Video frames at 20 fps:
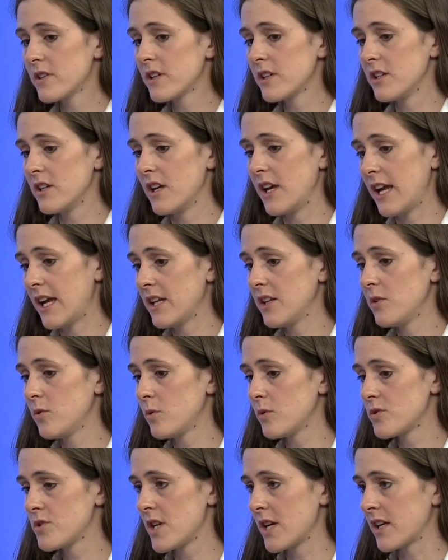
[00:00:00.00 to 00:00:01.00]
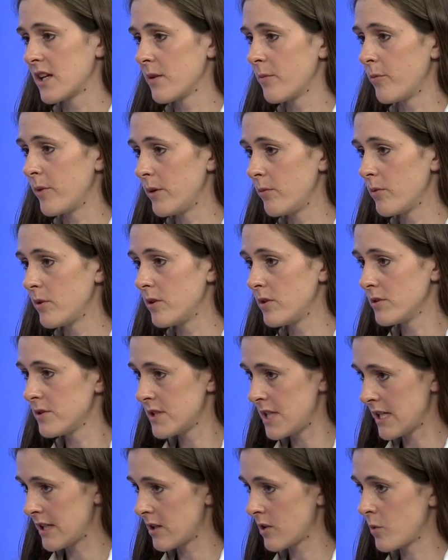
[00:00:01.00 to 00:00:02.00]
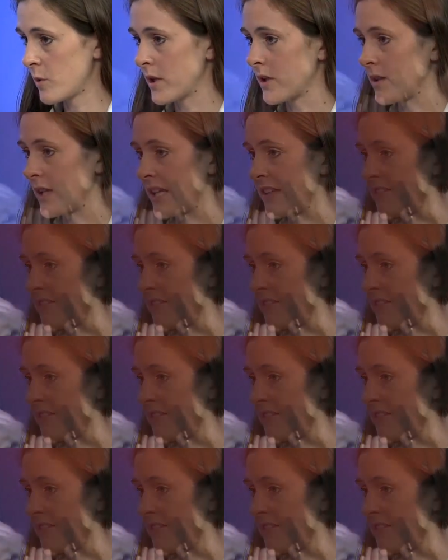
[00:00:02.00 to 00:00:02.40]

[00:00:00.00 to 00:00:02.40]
during an annual checkup, we will take a quick